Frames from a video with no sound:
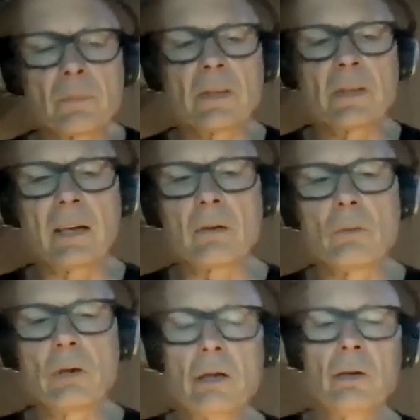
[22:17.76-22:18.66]
that
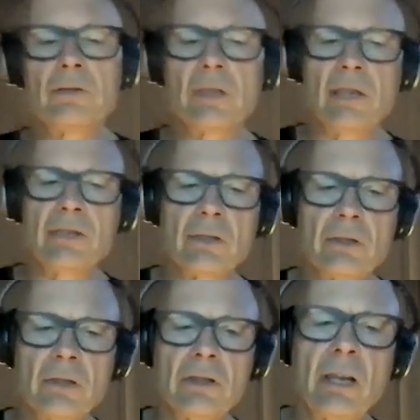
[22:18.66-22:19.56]
willow is a
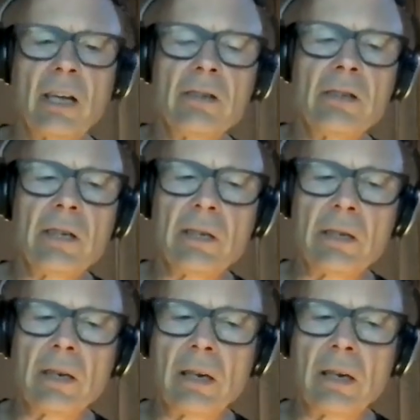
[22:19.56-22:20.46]
good candidate
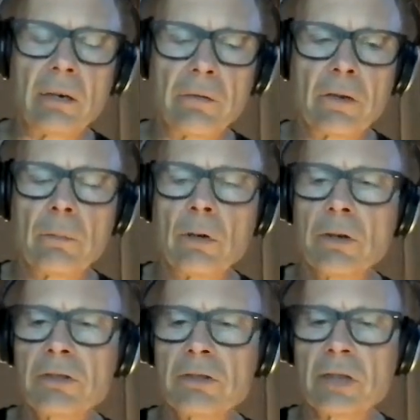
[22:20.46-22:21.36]
for
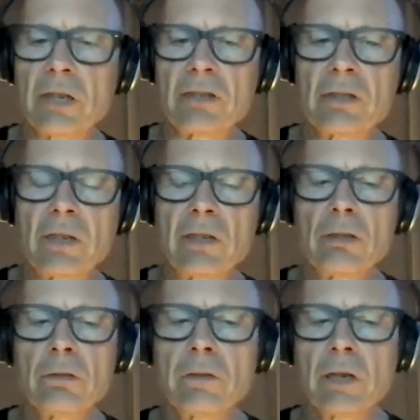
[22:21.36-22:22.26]
most sites in
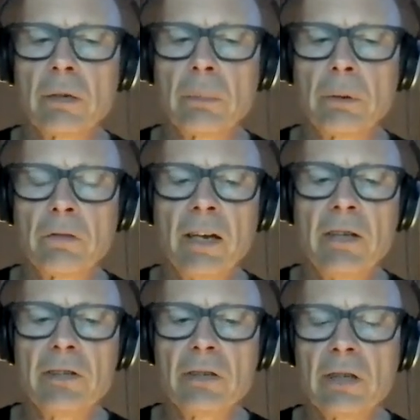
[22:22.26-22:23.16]
Vancouver,
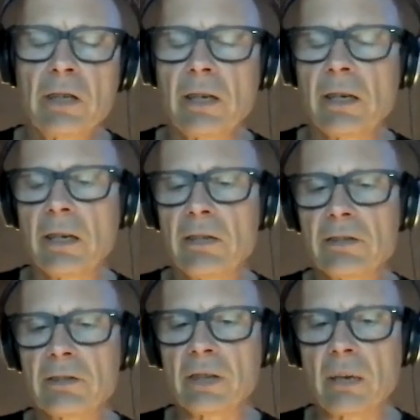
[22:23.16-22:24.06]
provided you can get it
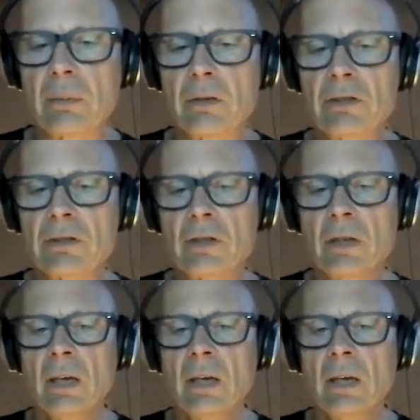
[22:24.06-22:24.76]
established.